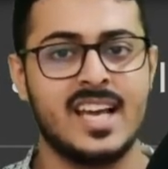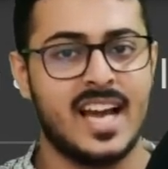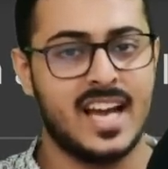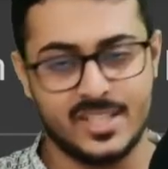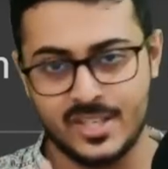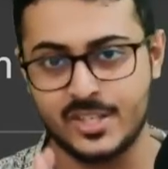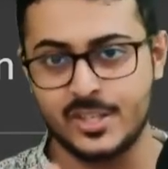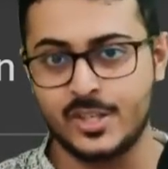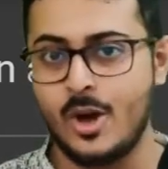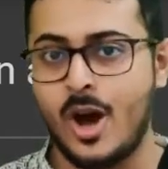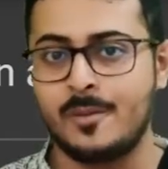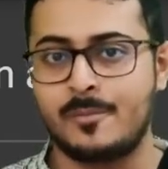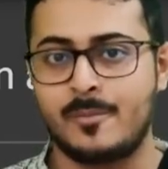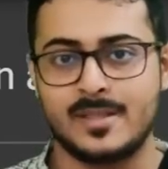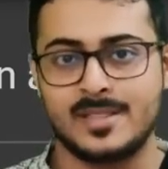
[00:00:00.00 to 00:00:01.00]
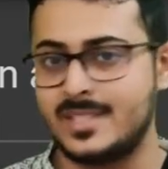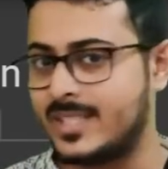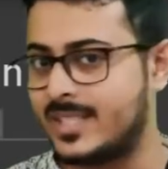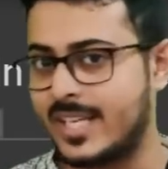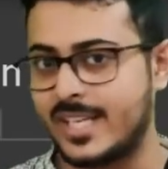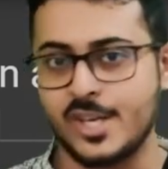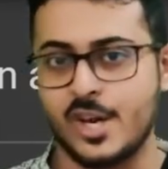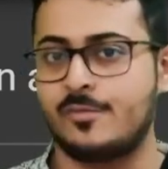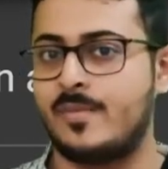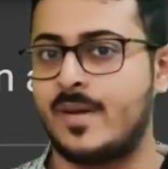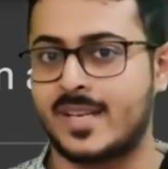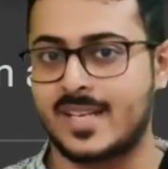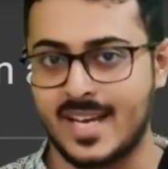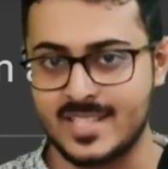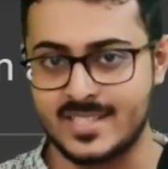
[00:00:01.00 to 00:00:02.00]
and you are not present in any of my
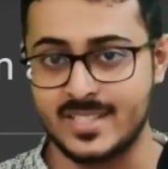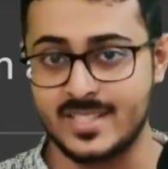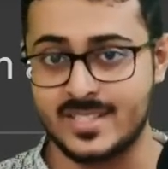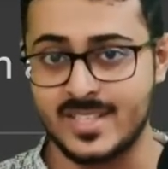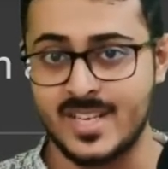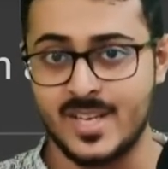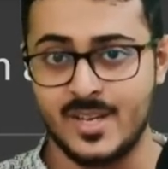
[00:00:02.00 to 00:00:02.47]
classes.